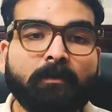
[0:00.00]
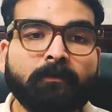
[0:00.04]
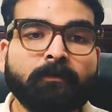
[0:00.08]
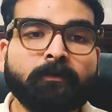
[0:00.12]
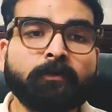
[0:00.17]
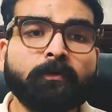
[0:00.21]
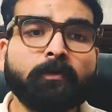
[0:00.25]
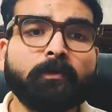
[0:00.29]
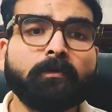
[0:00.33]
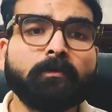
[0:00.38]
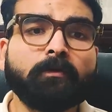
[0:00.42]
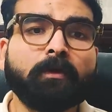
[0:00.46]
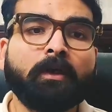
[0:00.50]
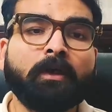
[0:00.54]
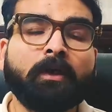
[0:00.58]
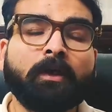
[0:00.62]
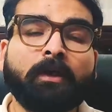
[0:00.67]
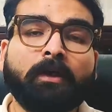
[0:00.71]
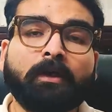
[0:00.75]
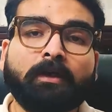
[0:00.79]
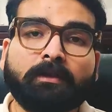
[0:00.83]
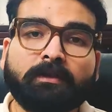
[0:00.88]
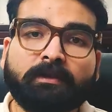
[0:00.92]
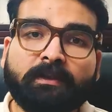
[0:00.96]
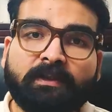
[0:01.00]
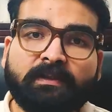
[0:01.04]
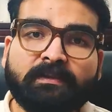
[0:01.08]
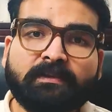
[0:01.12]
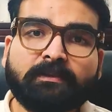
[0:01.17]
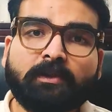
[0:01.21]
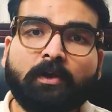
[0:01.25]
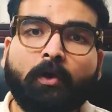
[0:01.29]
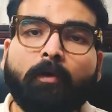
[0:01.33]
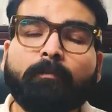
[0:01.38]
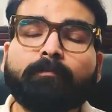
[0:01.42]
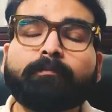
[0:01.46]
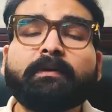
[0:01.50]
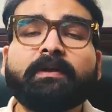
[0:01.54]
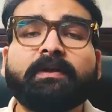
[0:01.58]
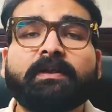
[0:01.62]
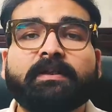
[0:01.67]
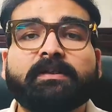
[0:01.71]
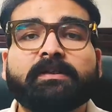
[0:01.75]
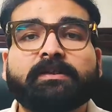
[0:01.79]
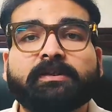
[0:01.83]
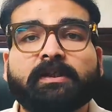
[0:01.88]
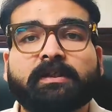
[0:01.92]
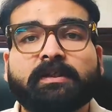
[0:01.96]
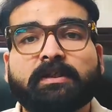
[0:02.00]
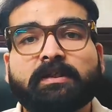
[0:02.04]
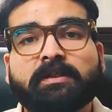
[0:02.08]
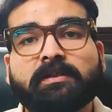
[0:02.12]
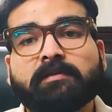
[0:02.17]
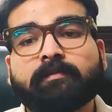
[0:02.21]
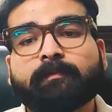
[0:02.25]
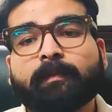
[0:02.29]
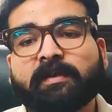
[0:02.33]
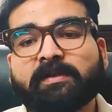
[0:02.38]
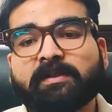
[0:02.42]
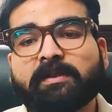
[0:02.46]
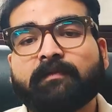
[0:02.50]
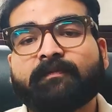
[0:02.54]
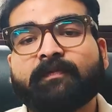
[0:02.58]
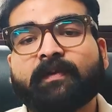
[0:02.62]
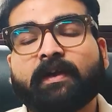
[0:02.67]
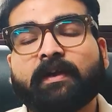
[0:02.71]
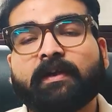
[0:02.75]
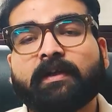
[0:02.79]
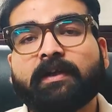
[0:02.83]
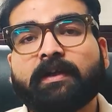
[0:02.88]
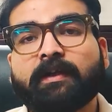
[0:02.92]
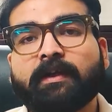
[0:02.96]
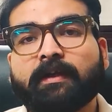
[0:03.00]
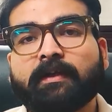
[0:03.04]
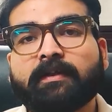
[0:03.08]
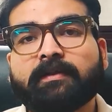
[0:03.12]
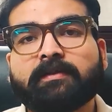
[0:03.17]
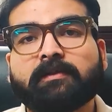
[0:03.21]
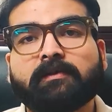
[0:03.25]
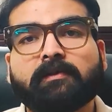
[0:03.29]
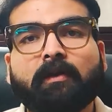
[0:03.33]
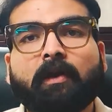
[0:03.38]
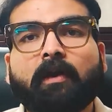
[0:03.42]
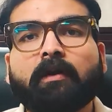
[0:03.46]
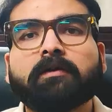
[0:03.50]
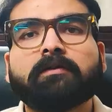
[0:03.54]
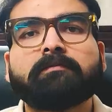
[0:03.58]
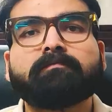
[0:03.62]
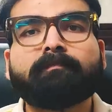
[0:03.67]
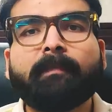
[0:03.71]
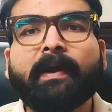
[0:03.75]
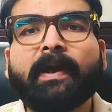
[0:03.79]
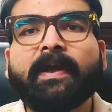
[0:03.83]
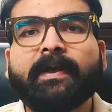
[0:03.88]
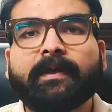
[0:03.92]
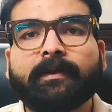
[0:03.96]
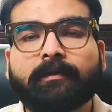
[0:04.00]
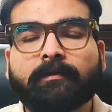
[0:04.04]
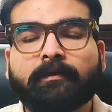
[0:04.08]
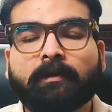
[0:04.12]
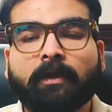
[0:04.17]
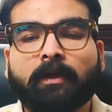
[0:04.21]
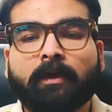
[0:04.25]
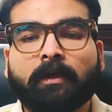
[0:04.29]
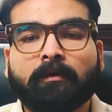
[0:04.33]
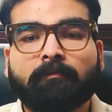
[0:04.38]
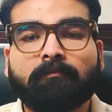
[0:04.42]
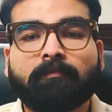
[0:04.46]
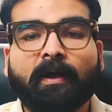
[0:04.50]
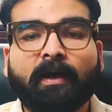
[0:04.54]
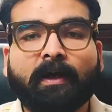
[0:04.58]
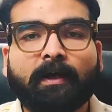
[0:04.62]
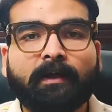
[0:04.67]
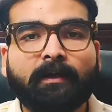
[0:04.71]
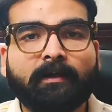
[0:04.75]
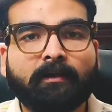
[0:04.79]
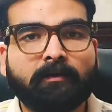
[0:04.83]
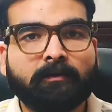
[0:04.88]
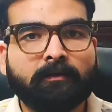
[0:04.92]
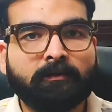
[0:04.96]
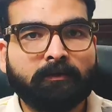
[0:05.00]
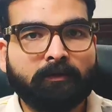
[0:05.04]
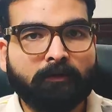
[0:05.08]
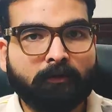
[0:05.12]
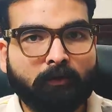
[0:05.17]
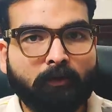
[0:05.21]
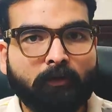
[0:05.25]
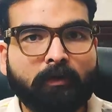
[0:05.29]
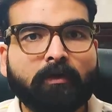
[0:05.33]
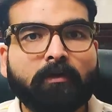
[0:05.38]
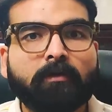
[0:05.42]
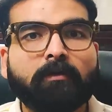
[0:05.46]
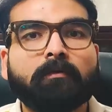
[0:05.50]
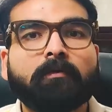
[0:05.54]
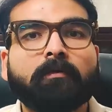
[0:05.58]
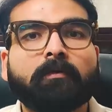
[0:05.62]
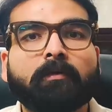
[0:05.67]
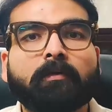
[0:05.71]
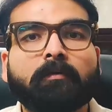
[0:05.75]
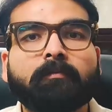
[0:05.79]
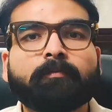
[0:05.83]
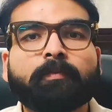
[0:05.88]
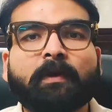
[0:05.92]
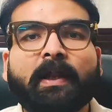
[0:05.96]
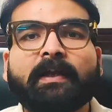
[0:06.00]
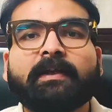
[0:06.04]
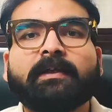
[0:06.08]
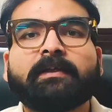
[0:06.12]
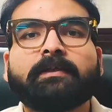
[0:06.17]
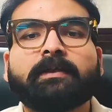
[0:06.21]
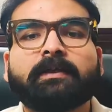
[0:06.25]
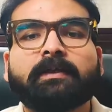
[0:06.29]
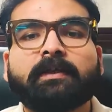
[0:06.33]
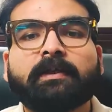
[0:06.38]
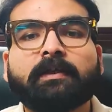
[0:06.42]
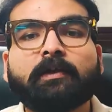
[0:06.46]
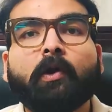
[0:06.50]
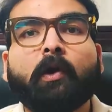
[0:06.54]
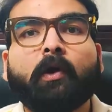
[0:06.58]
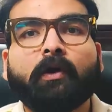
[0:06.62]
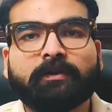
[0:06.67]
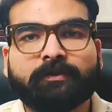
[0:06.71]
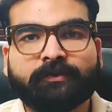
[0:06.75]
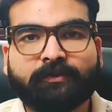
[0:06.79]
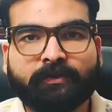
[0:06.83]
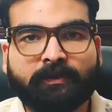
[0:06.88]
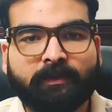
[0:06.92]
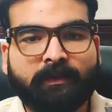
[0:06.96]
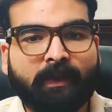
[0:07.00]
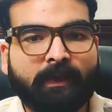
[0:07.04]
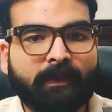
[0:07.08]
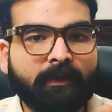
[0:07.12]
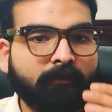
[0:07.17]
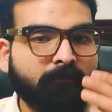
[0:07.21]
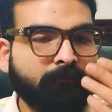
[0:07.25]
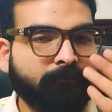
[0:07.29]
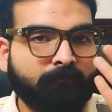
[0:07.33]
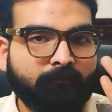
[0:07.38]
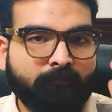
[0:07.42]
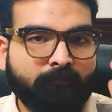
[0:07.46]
So this combination is specifically is not made by good planetary lords like